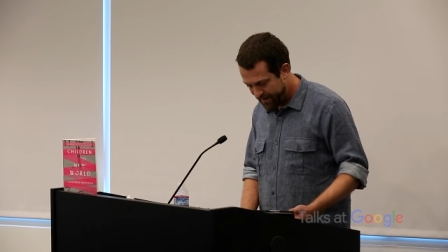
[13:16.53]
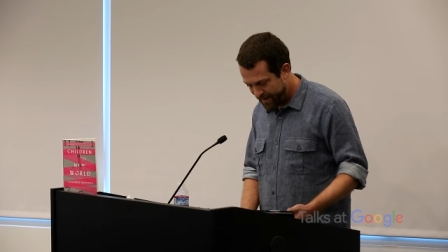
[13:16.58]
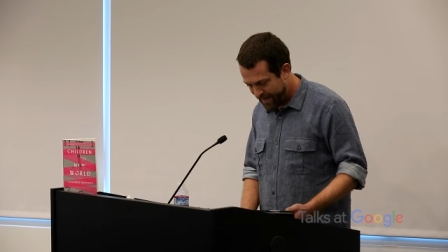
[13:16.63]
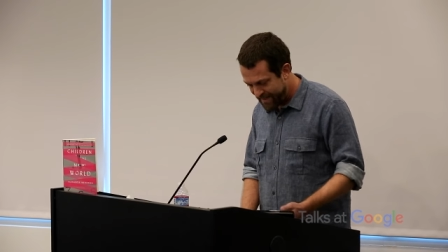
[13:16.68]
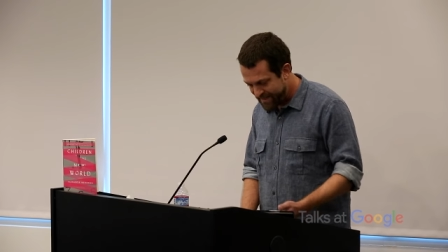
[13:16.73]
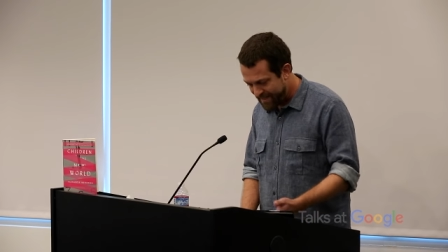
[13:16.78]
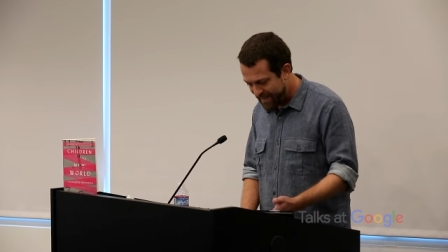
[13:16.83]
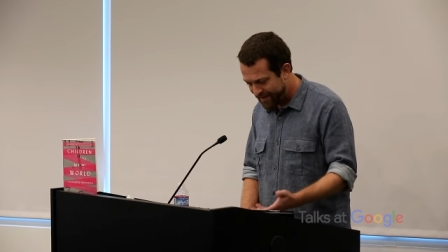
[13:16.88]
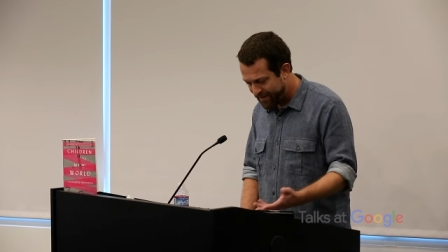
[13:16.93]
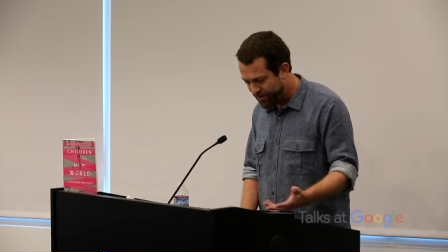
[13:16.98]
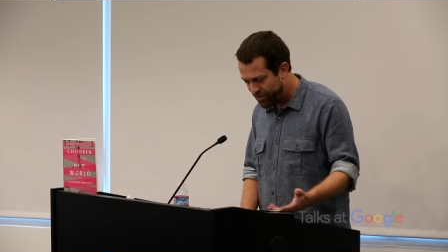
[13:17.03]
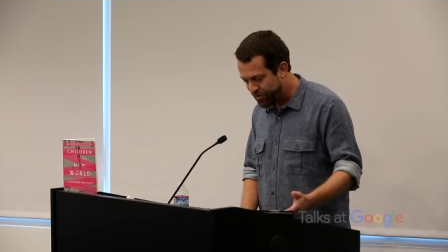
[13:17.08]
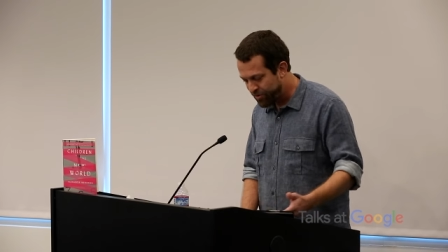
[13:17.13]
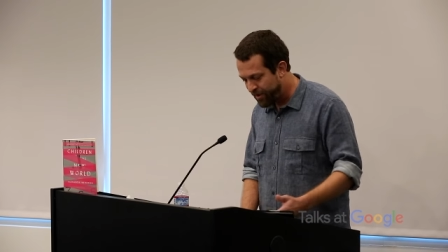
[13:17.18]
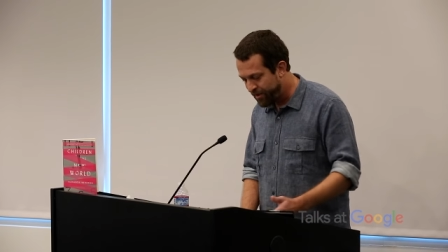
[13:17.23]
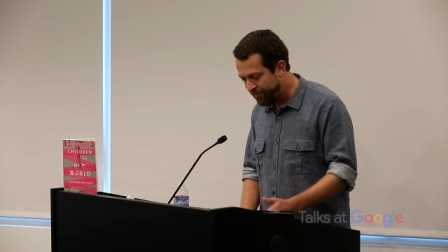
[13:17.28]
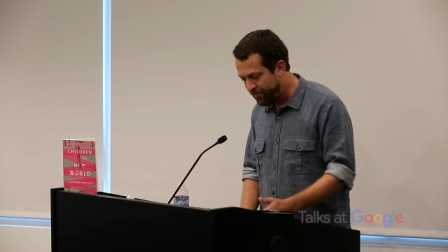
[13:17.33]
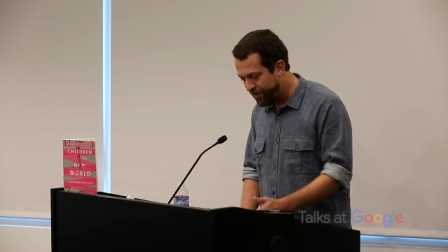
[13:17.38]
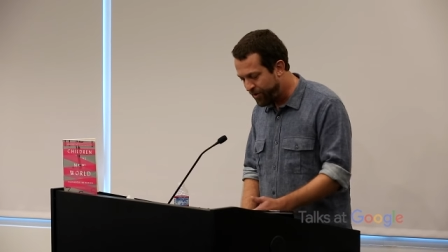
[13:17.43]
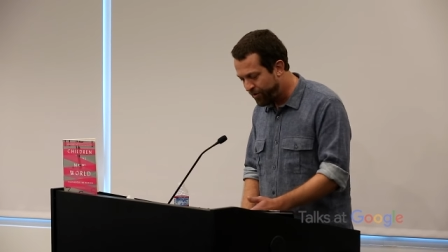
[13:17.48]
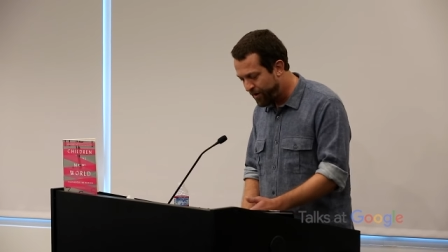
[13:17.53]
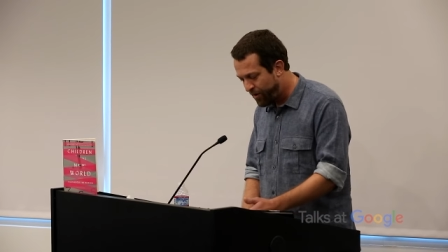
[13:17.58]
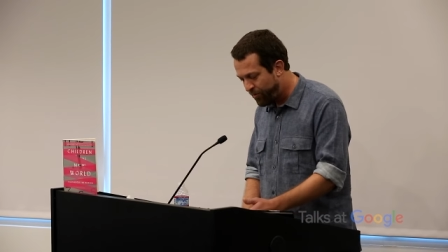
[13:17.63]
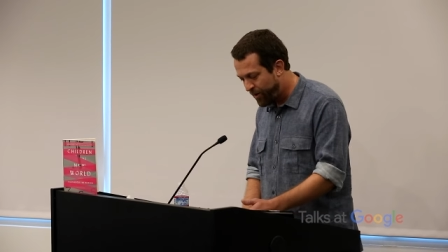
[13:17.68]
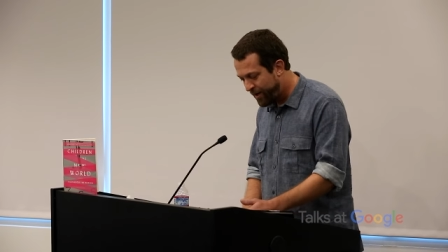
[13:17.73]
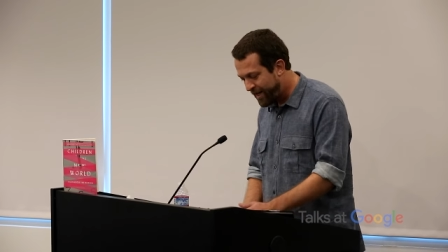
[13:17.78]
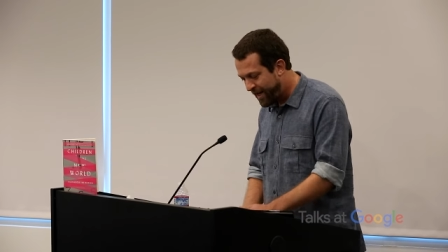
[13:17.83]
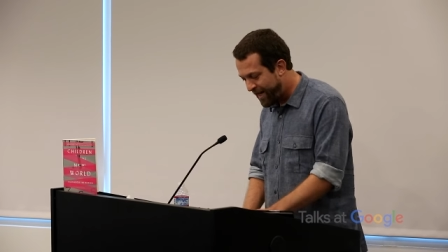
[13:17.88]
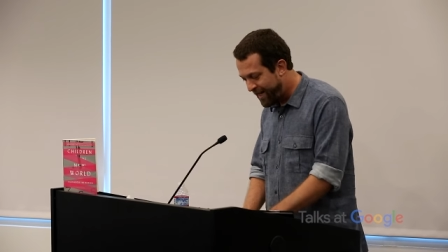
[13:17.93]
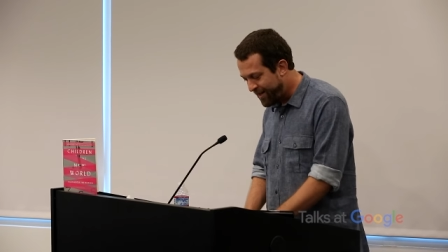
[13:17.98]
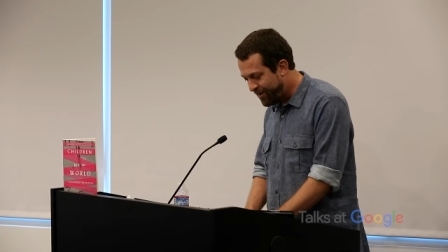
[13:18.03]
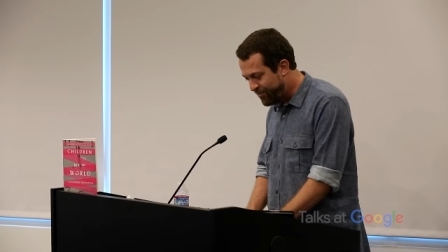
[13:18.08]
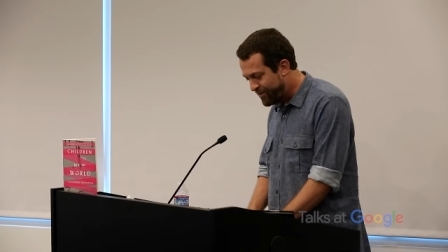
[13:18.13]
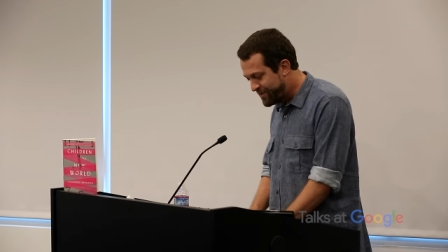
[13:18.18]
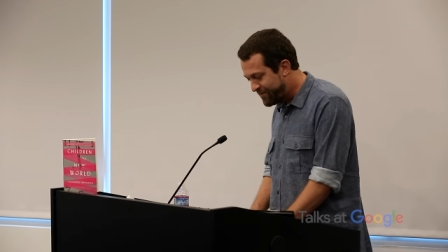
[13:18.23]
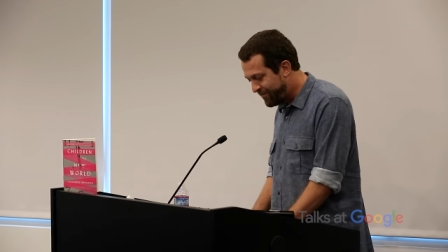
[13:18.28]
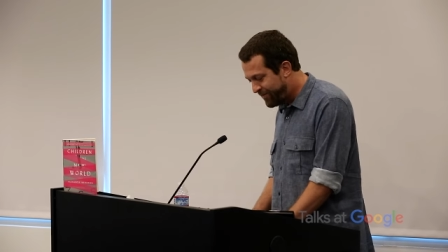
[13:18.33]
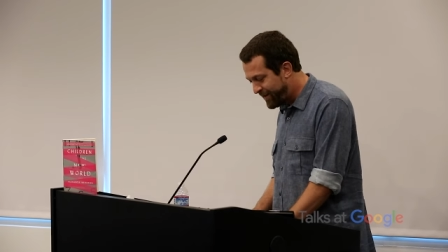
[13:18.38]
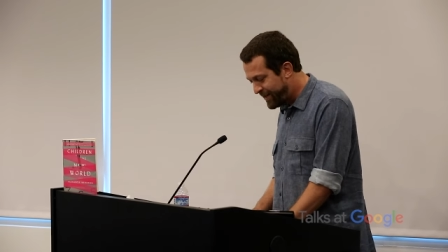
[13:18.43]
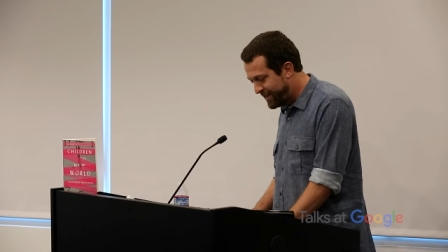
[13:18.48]
I sat there trying to figure out what Katie
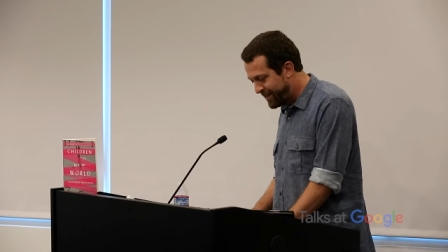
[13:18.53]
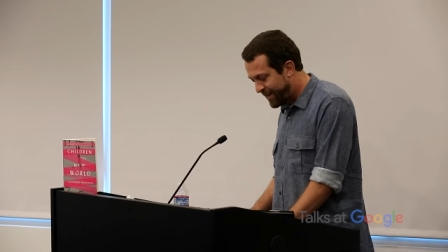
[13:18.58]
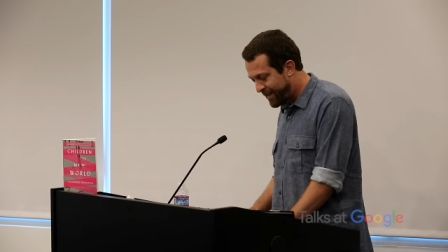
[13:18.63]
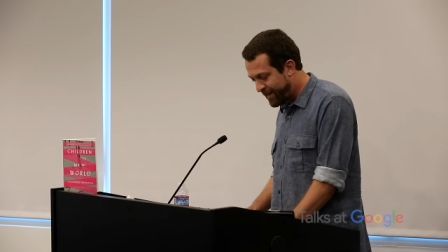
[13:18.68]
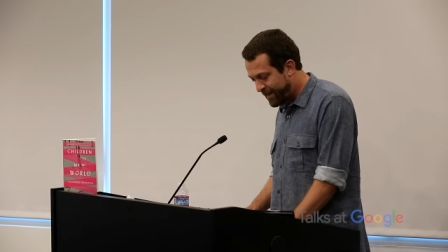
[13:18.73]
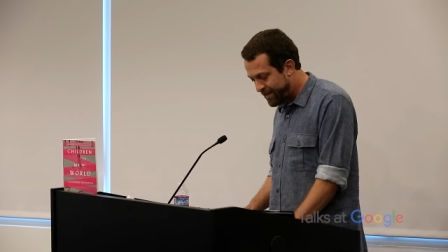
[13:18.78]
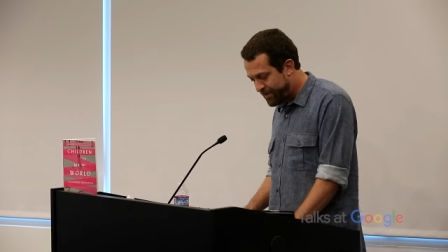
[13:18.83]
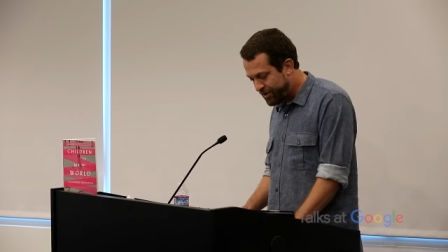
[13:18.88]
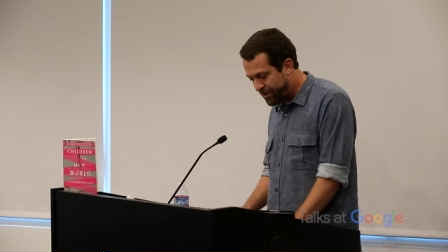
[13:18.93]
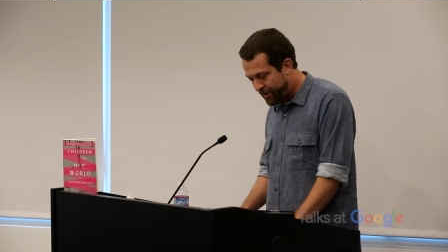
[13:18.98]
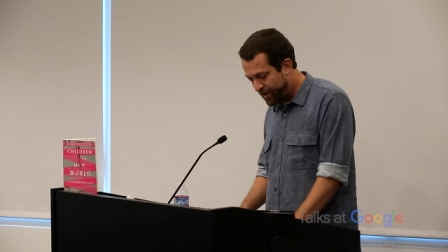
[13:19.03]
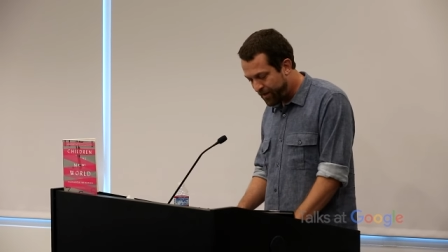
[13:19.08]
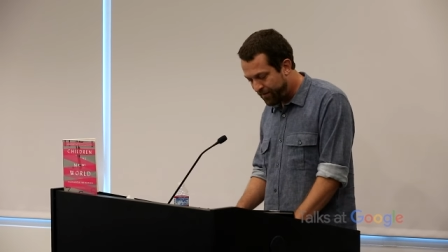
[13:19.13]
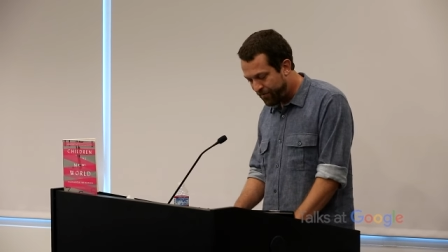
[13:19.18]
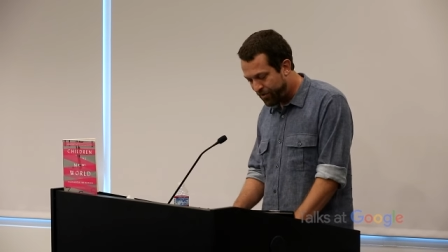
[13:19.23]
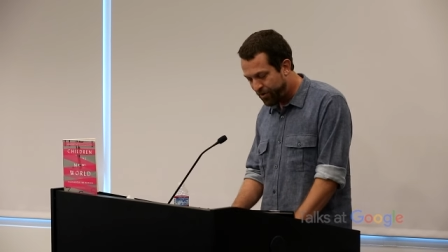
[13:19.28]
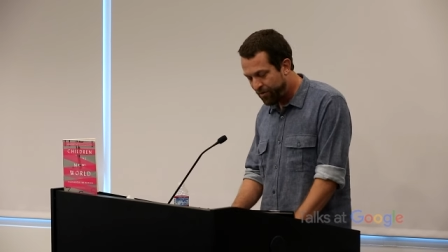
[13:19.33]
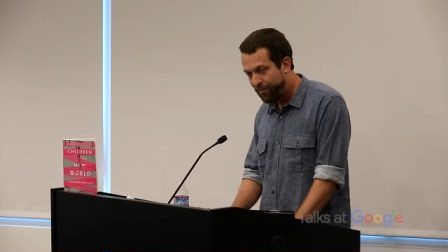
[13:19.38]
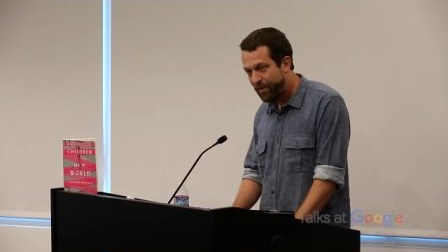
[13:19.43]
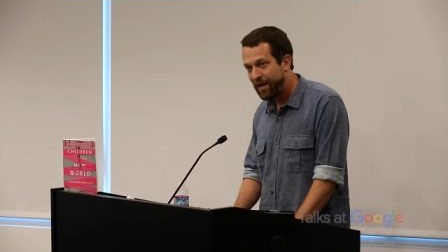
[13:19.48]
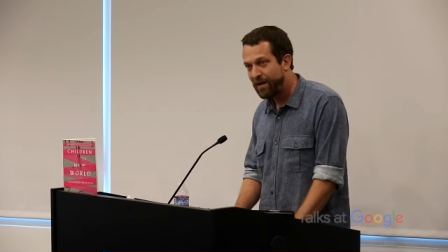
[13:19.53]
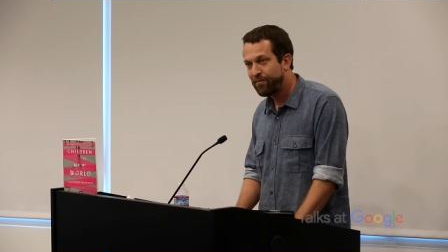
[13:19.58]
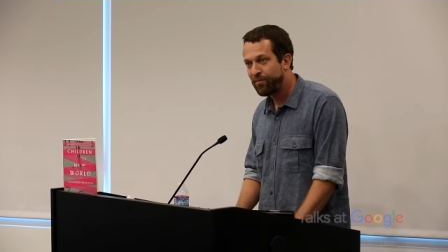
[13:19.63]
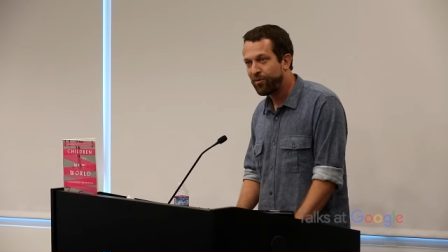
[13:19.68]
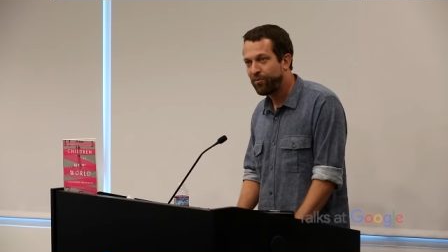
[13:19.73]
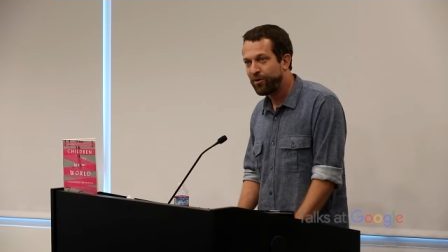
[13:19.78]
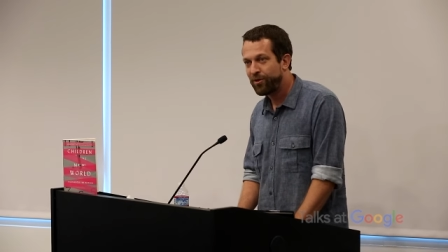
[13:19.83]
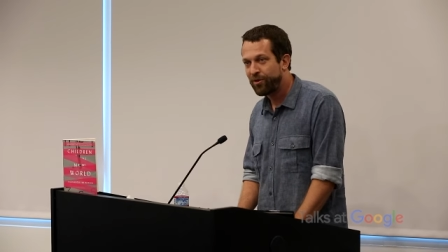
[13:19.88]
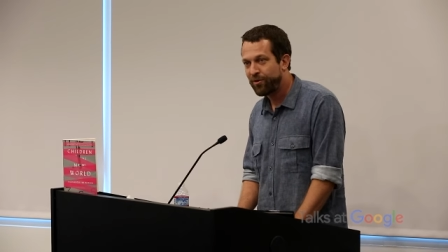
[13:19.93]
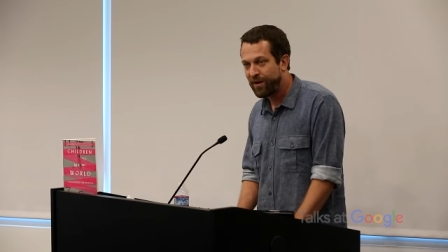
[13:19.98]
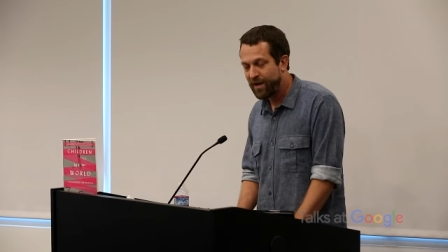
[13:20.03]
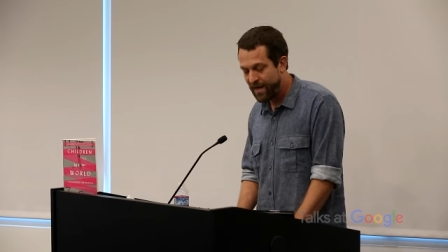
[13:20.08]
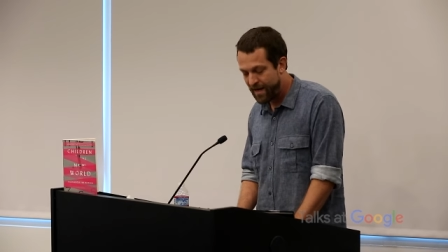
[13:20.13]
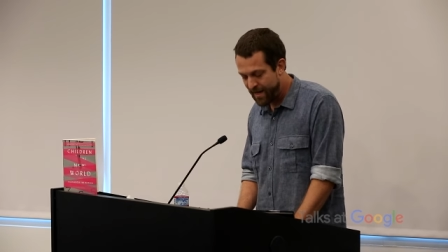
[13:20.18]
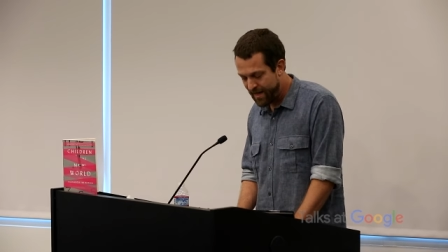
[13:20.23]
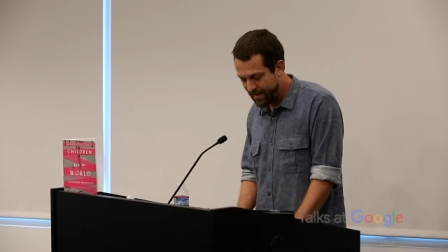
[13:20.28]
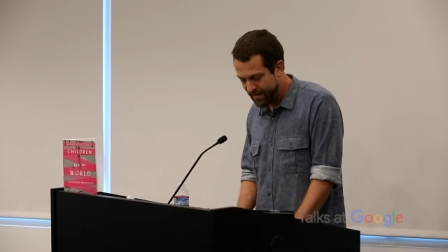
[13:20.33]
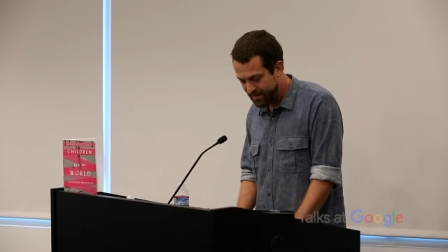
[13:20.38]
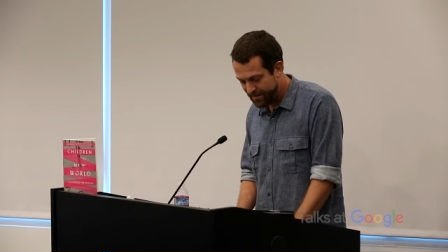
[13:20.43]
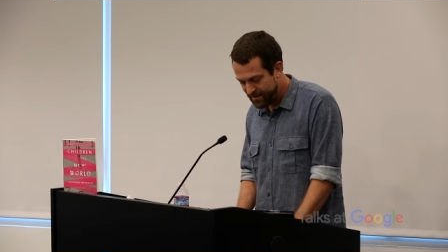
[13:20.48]
was feeling as she covered her paper with her
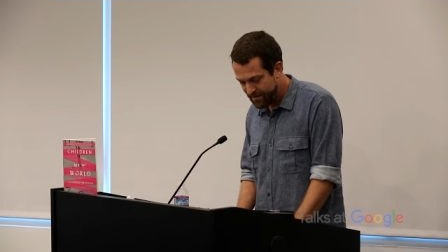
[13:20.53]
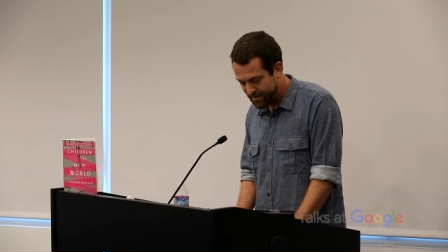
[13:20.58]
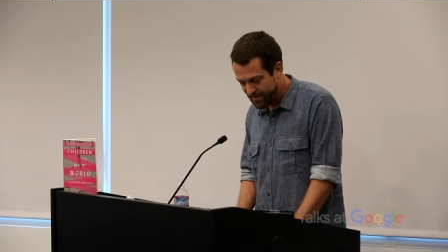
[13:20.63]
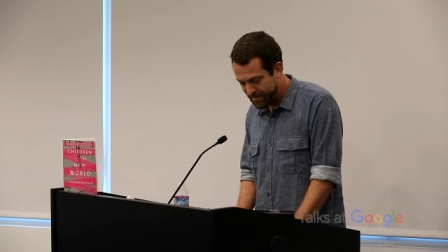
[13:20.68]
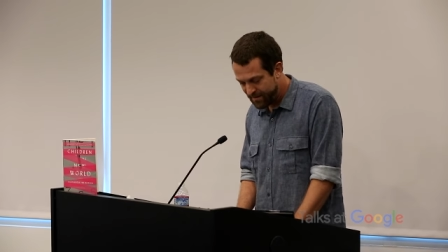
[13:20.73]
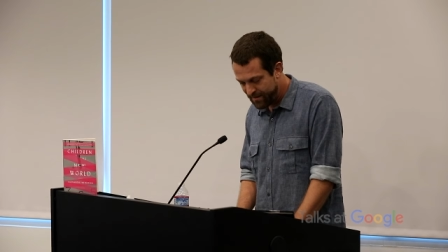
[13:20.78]
hand.